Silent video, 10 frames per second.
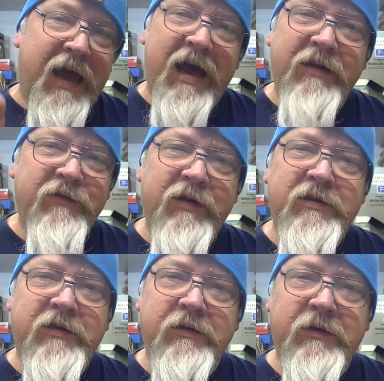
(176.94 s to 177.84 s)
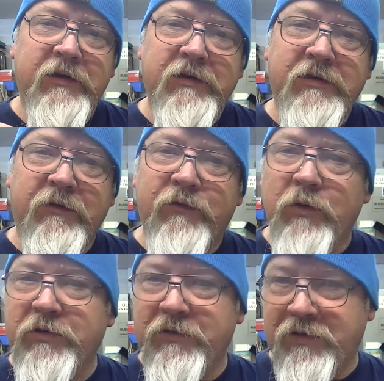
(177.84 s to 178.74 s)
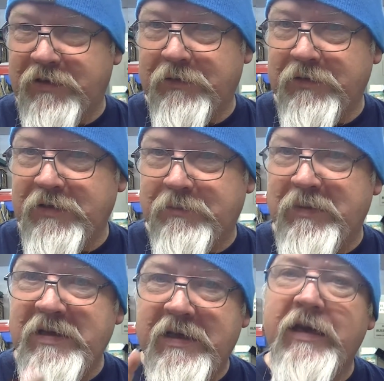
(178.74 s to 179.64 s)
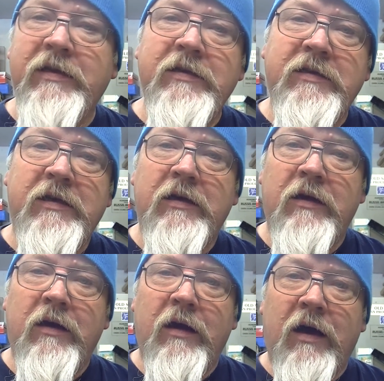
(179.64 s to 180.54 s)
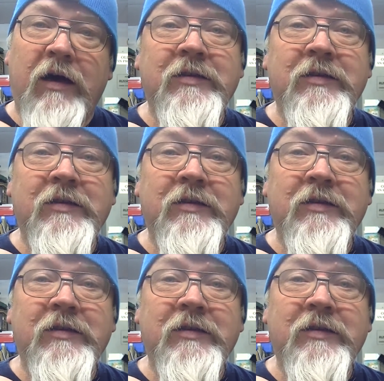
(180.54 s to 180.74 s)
Advent devotional series begins on